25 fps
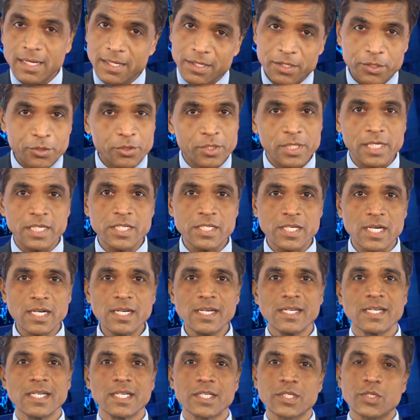You
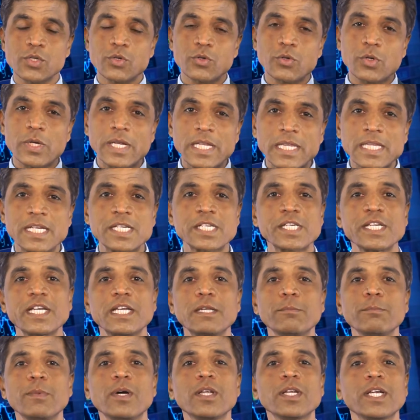understand? So in the
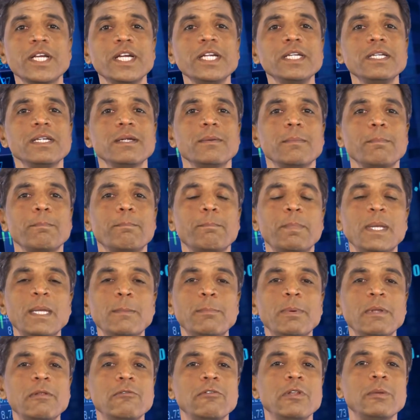share market,
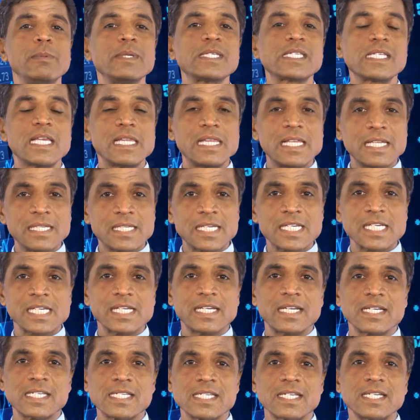people will be selling the
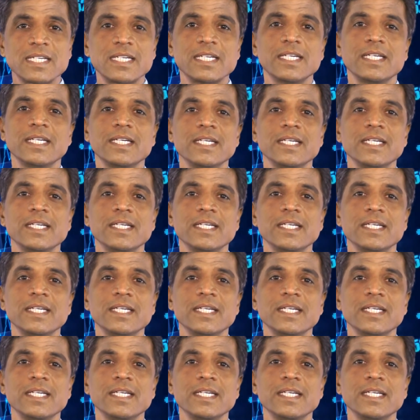shares,